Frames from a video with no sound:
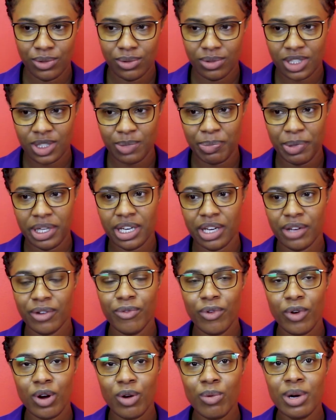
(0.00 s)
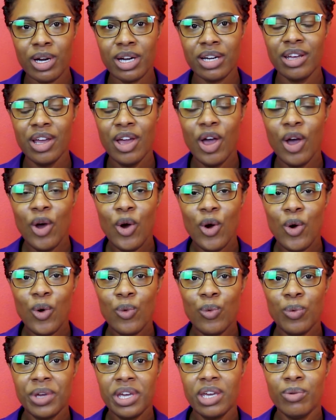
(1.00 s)
Speeding forward,
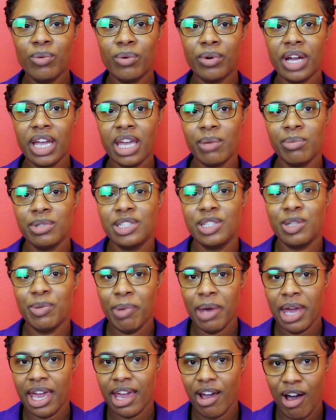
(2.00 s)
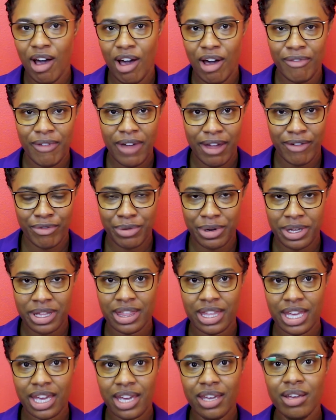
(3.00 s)
we were able to pay off
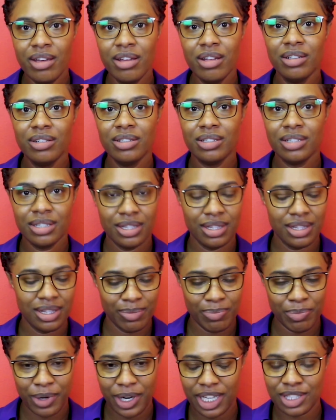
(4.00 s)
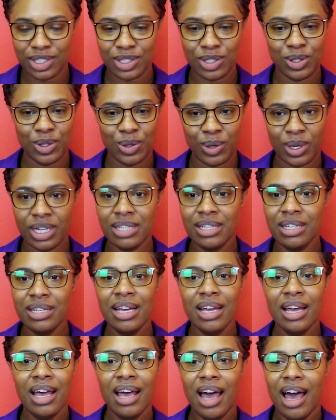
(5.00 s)
everything. Praise the Lord.
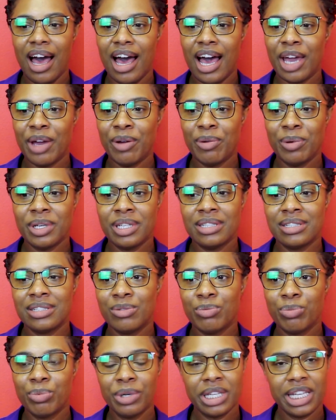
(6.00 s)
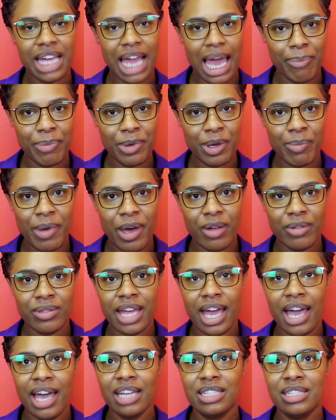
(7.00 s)
I was really happy about
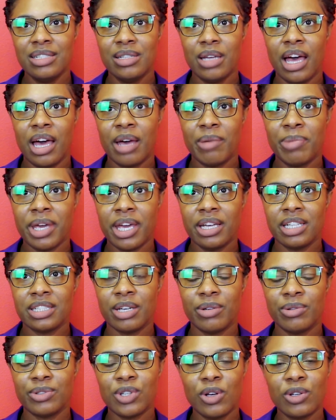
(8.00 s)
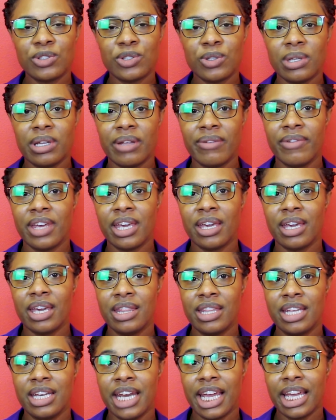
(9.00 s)
that because I was also living
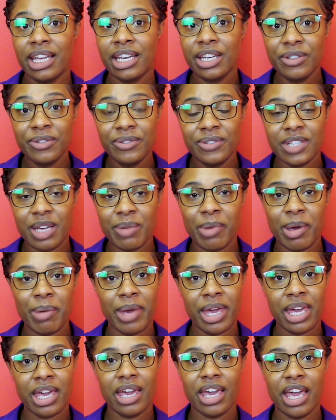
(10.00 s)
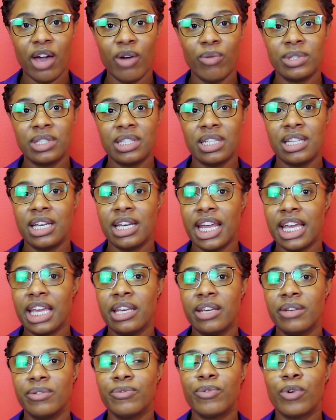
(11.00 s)
in the negatives. Like, my bank account was in the
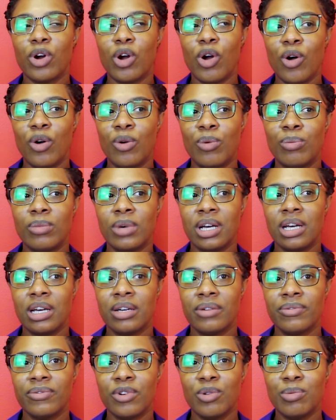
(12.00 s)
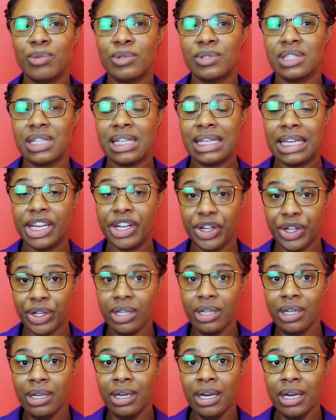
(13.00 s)
negative for almost a year.